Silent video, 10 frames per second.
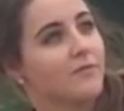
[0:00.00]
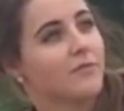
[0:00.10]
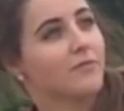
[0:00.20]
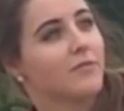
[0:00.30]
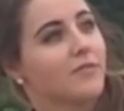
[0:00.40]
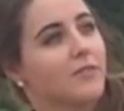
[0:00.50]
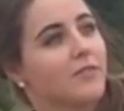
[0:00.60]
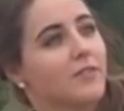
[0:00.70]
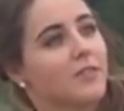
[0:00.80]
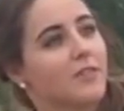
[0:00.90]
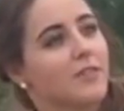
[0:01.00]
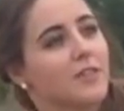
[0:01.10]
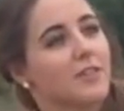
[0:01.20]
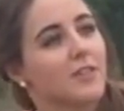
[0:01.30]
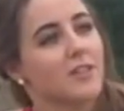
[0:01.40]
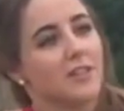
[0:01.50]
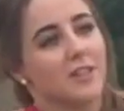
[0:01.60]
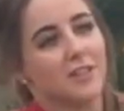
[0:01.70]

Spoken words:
Nobody speaks.